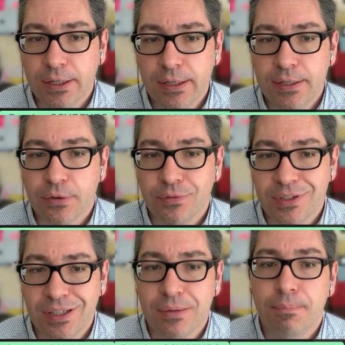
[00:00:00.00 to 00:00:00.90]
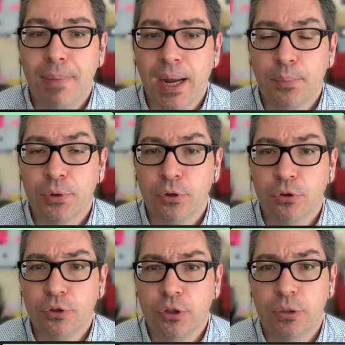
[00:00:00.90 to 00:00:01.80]
So visit
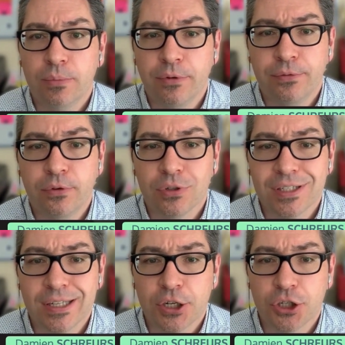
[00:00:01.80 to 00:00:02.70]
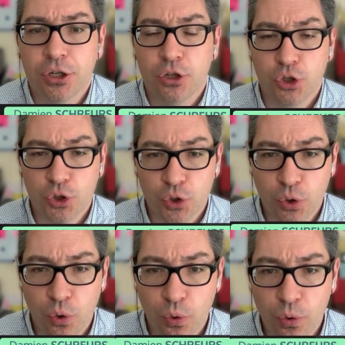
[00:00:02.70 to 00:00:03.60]

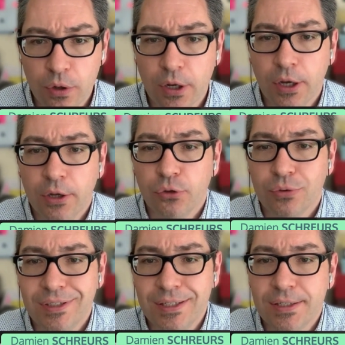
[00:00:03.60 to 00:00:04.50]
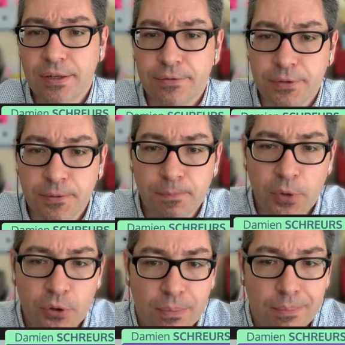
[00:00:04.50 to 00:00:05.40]
macpreneur.com/score to discover
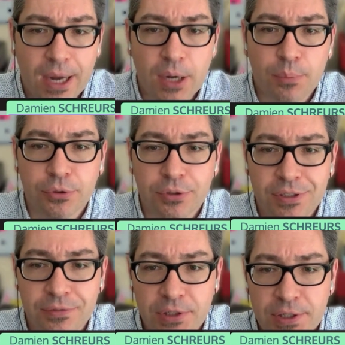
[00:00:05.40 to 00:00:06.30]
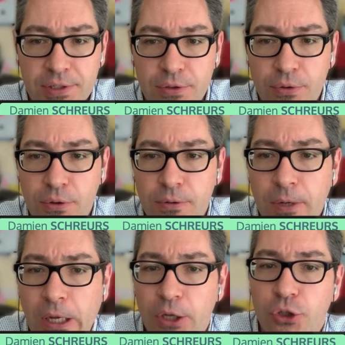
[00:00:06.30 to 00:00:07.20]
your Mac productivity score
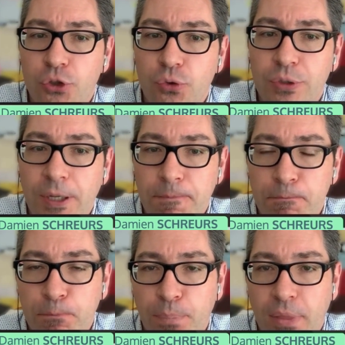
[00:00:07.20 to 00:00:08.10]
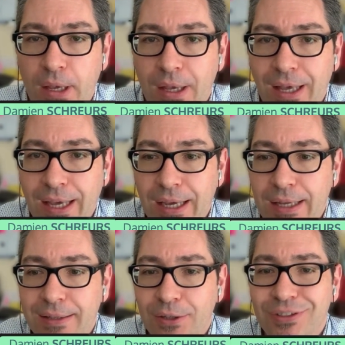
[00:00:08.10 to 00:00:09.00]
today.
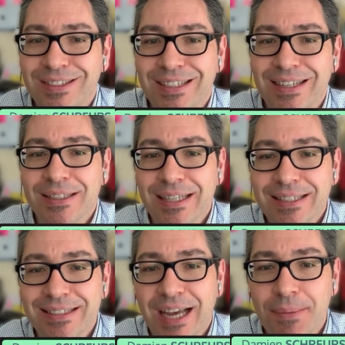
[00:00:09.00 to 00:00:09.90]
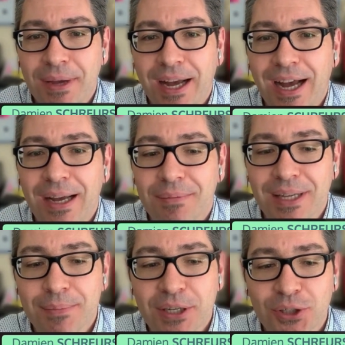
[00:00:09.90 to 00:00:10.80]
And until next time, I'm
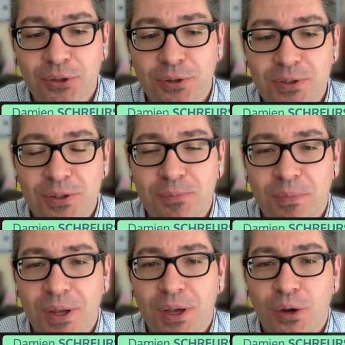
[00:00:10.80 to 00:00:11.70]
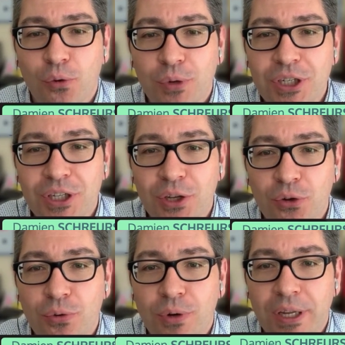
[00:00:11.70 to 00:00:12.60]
Damien Schreurs, wishing
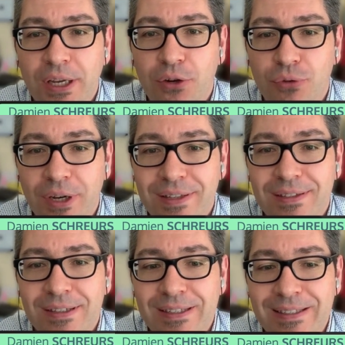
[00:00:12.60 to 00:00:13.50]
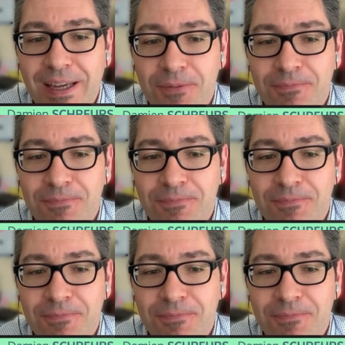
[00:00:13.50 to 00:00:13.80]
you a great day.